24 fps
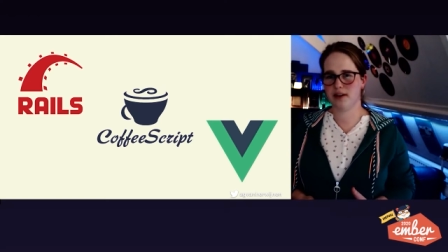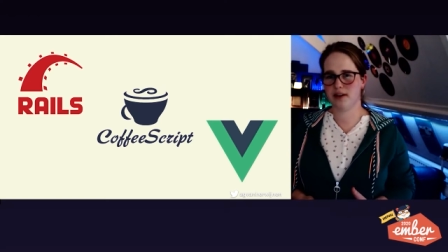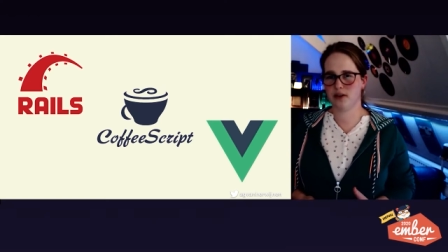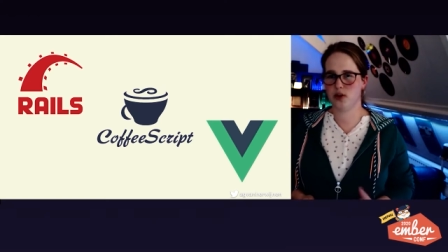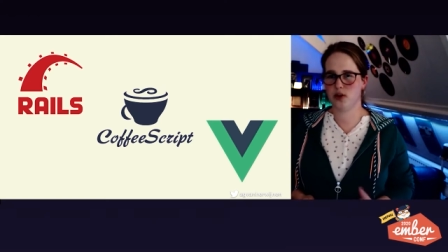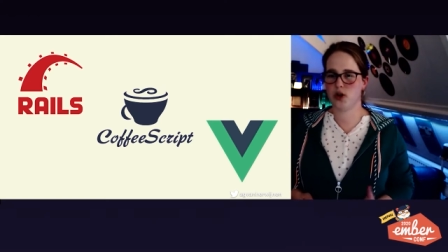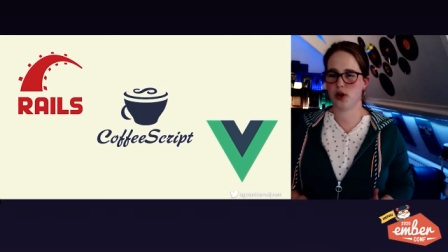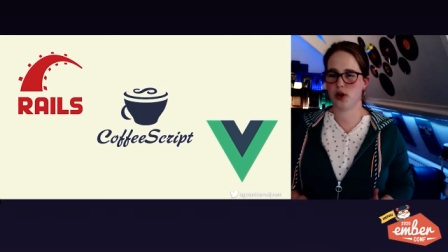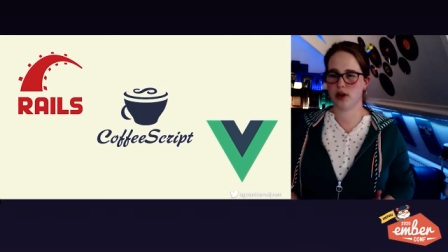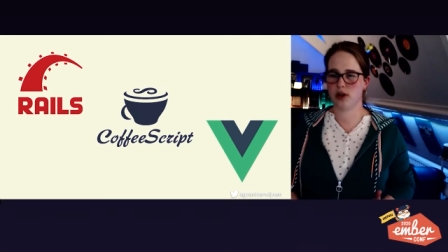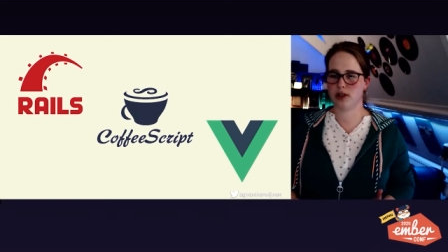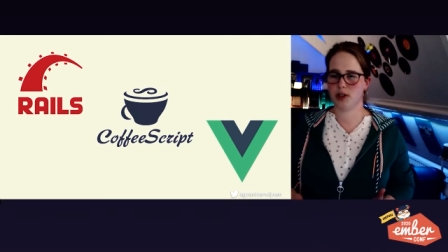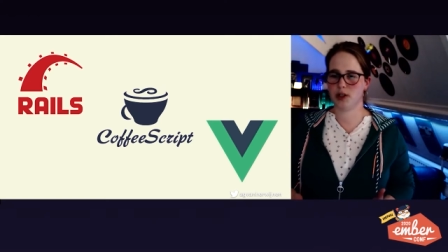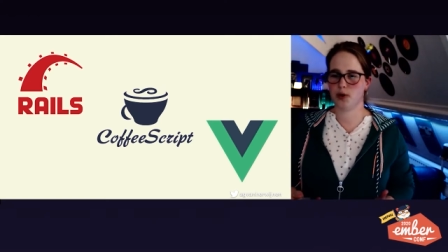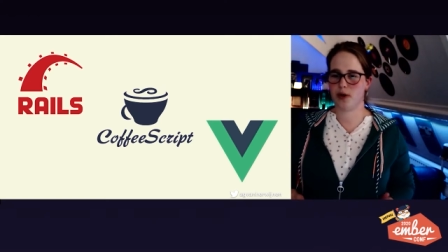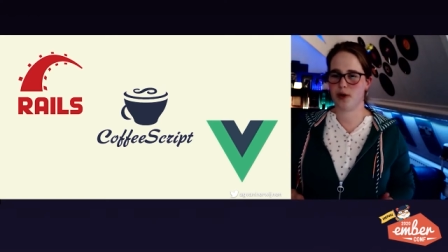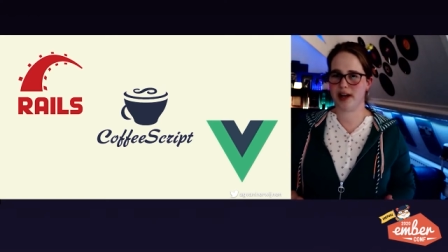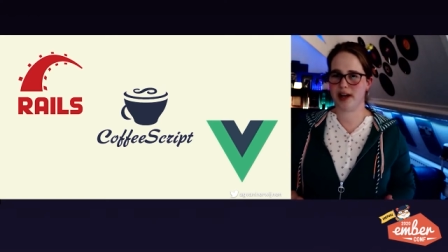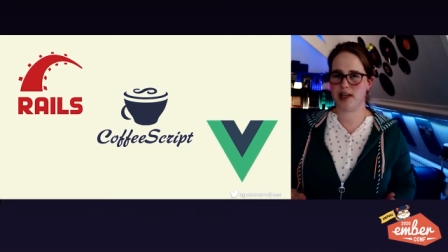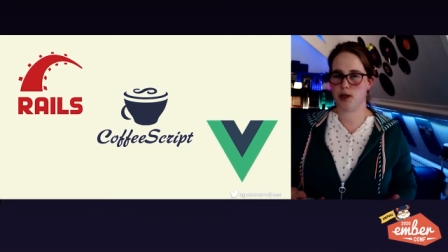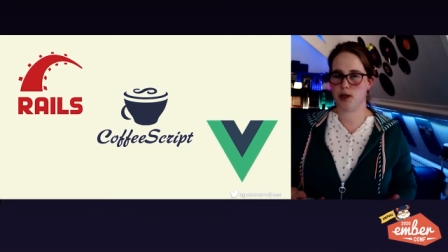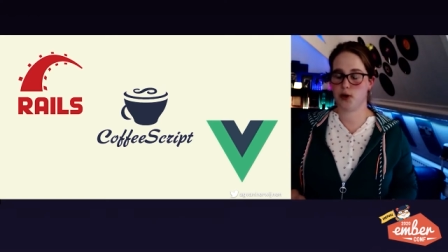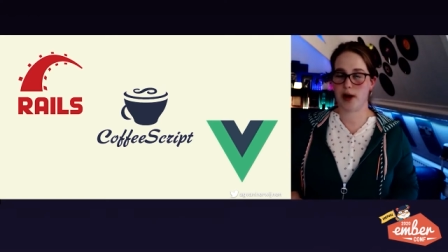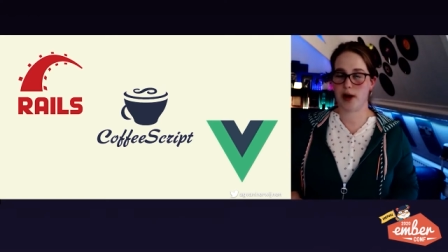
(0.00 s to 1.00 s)
nor do
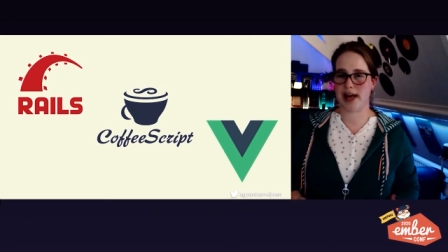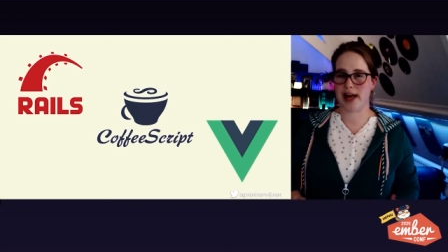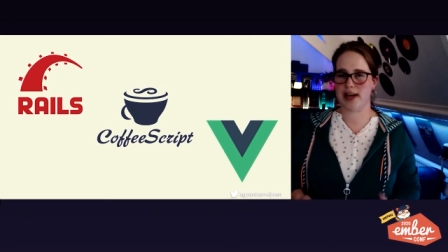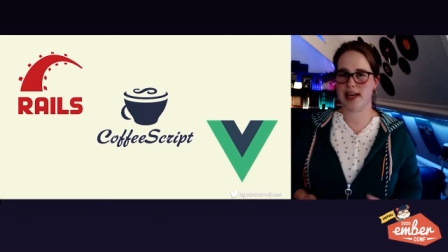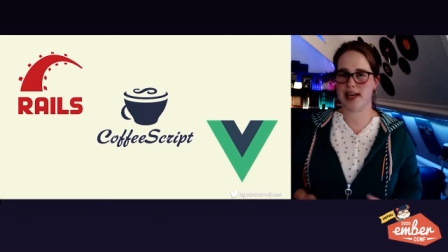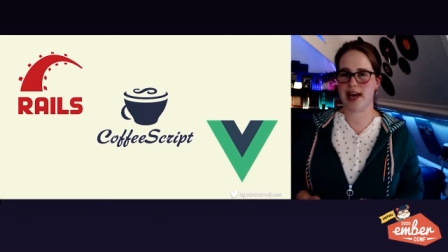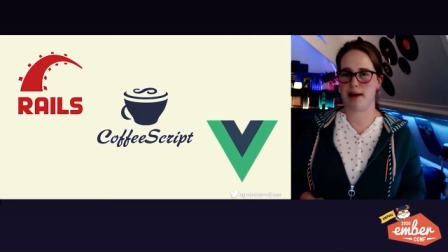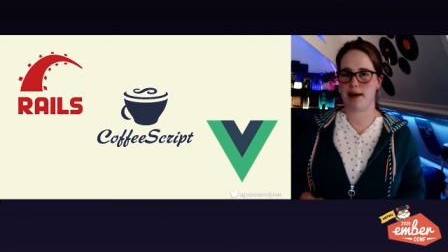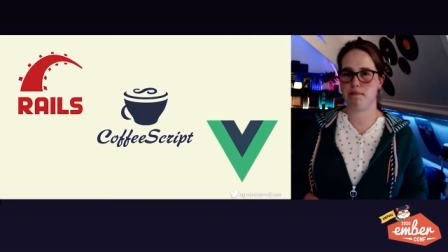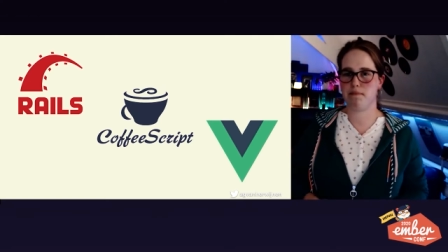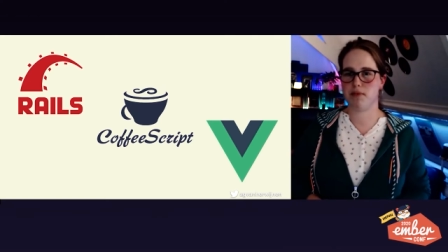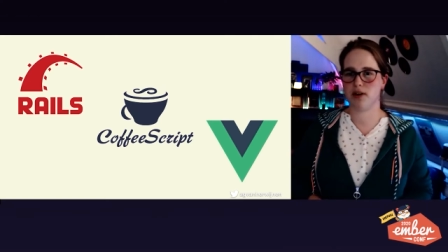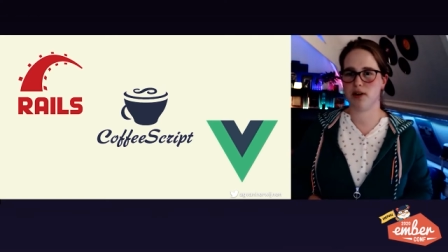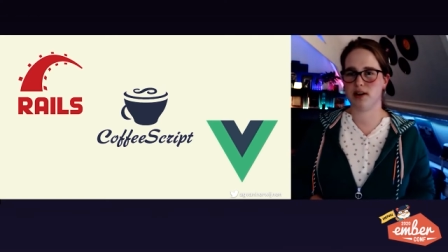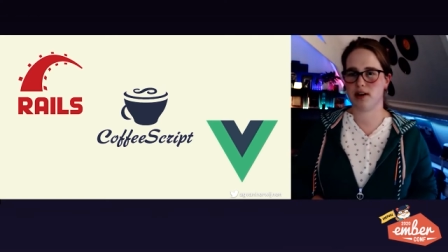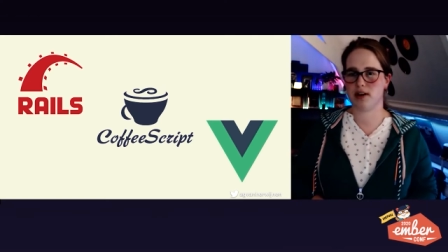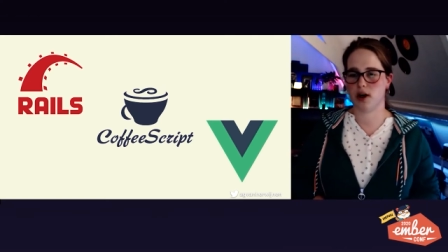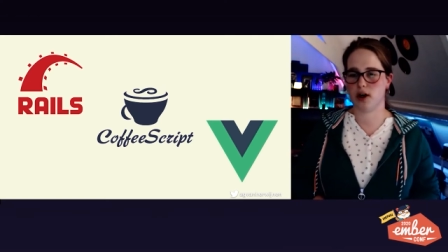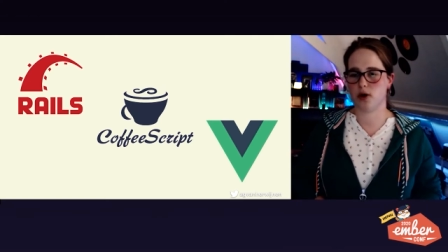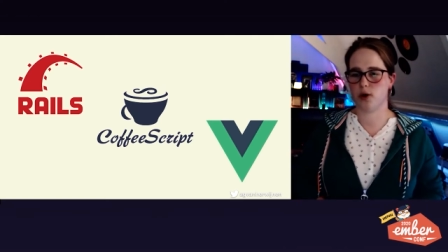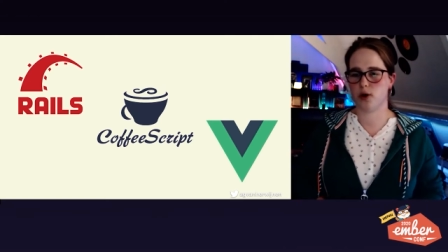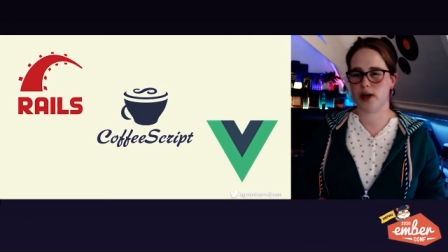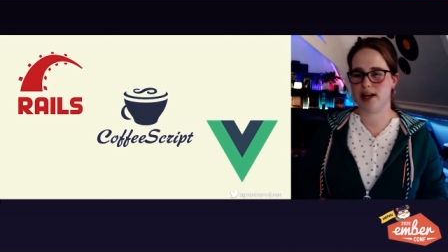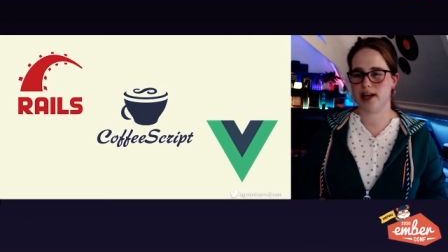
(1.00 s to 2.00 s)
I do any Ember
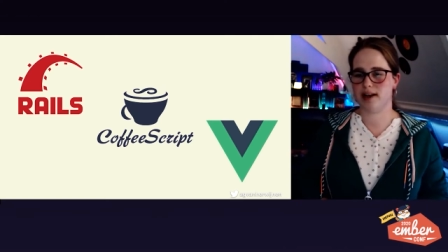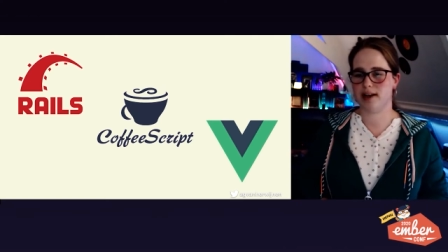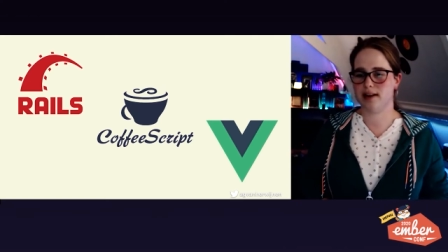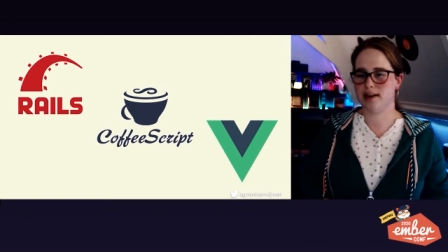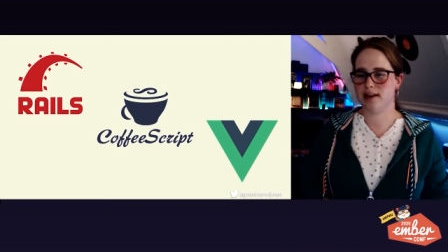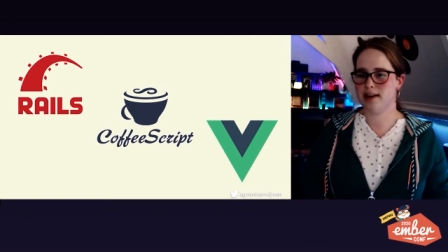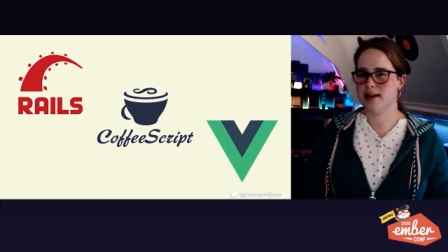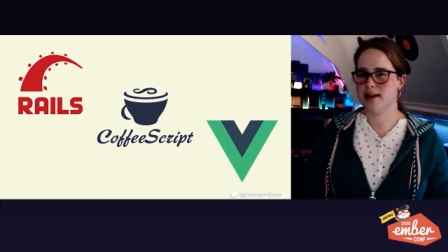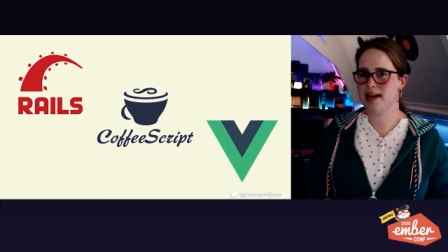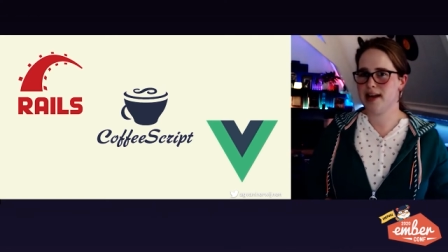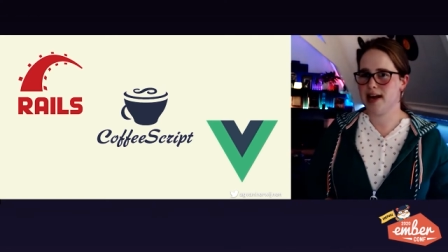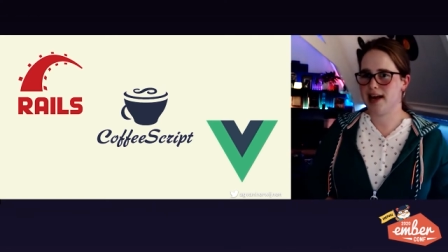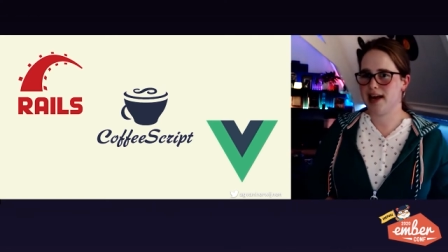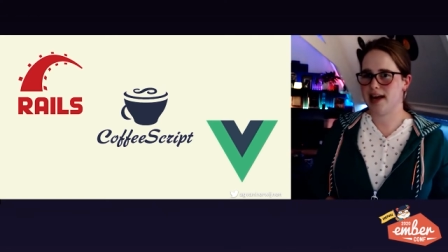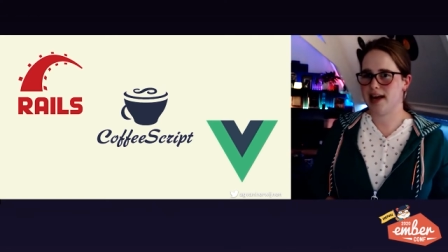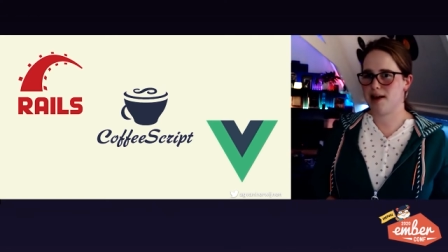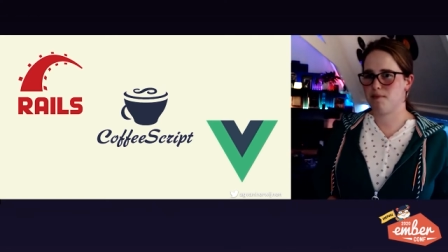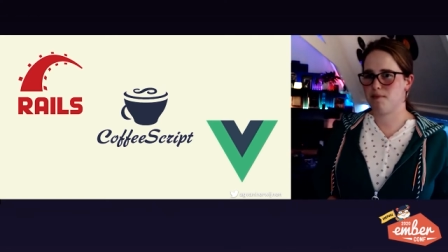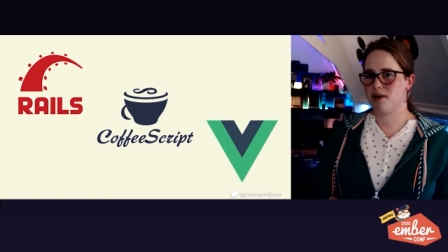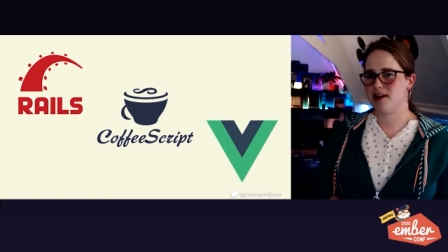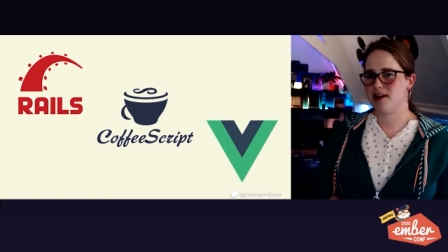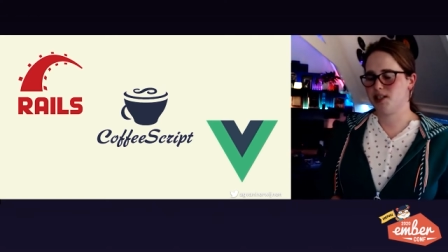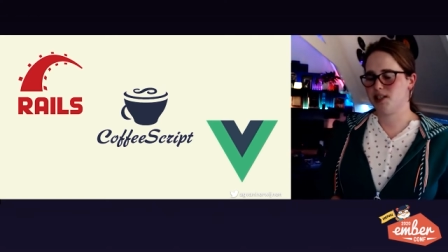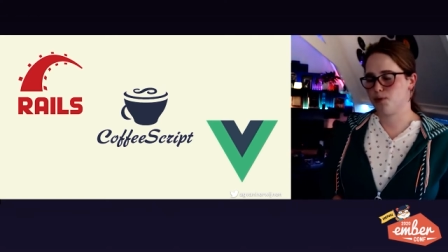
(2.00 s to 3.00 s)
coding in
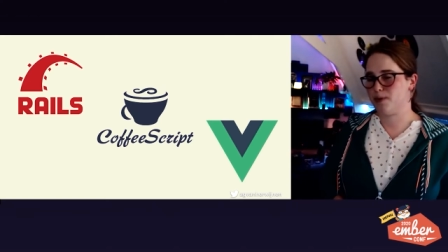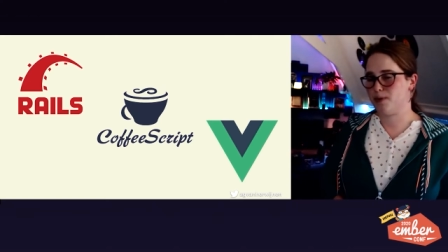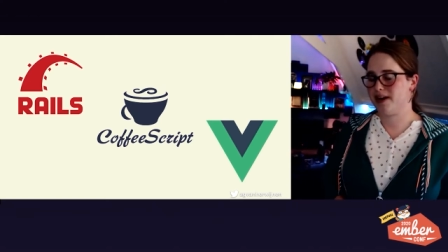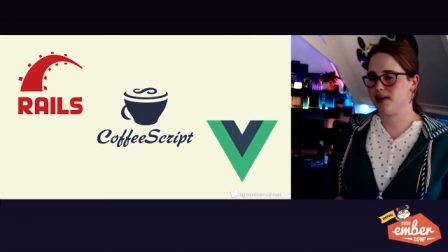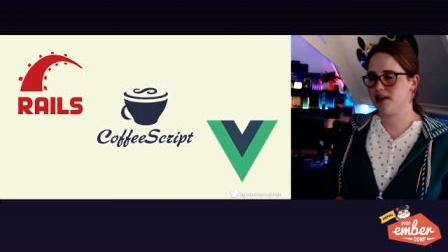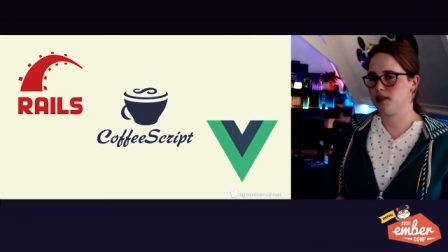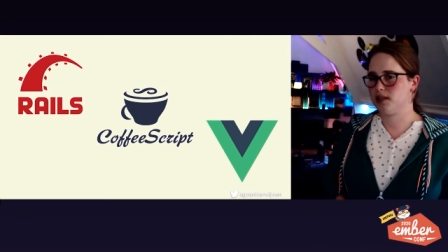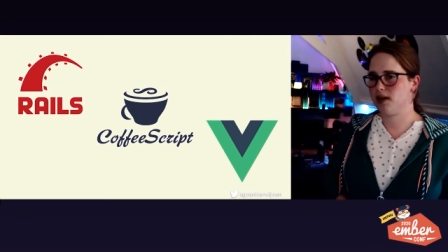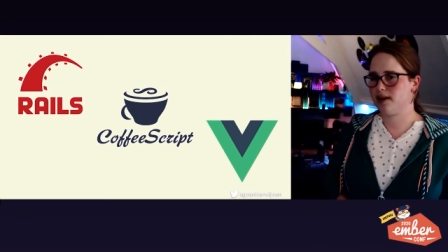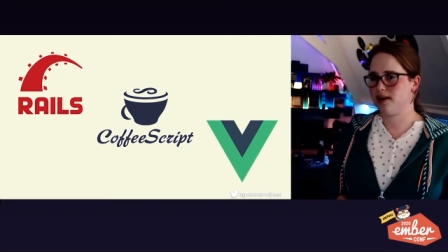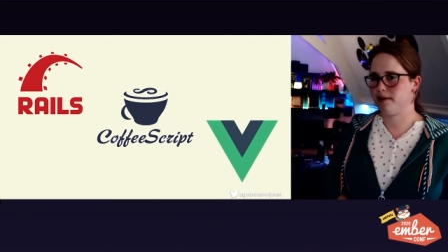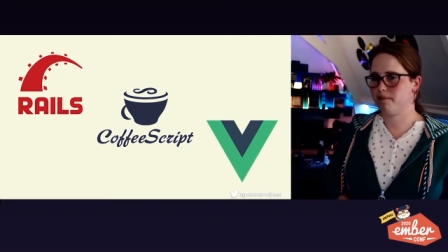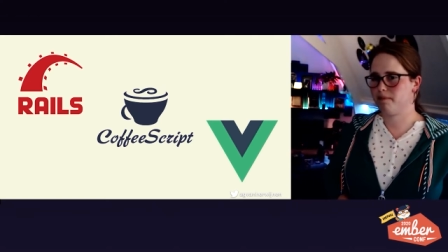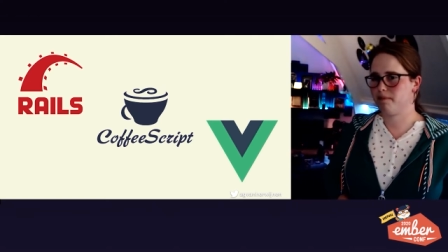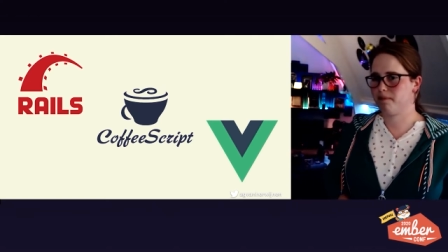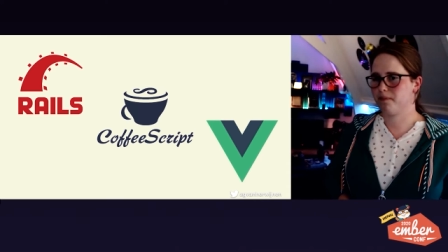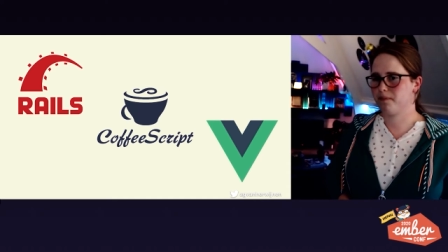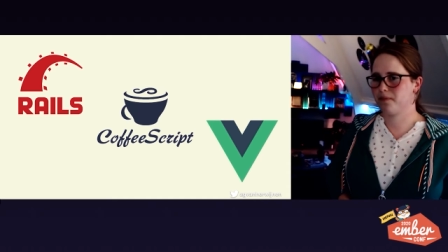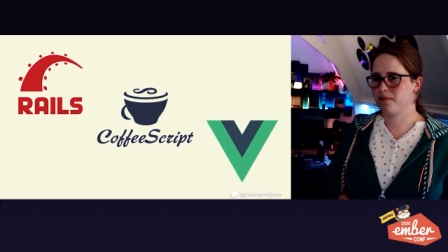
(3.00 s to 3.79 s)
my spare time.